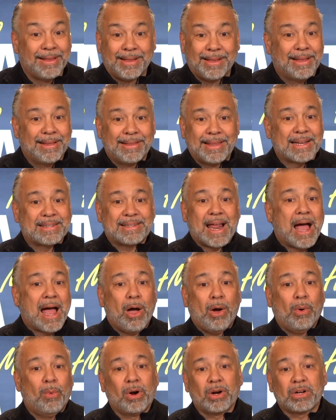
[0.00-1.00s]
That's not
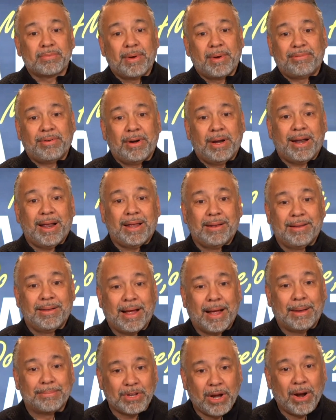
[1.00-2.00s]
how it works, my friend.
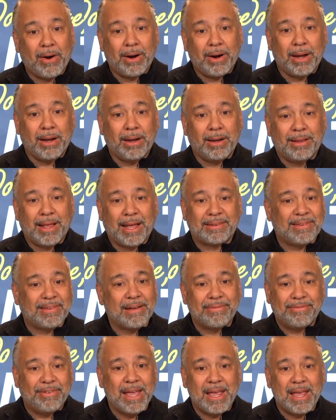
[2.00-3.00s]
I'm sorry. That's
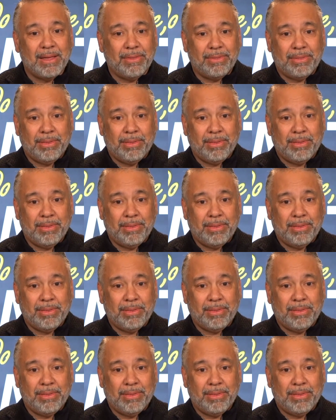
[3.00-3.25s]
not faith.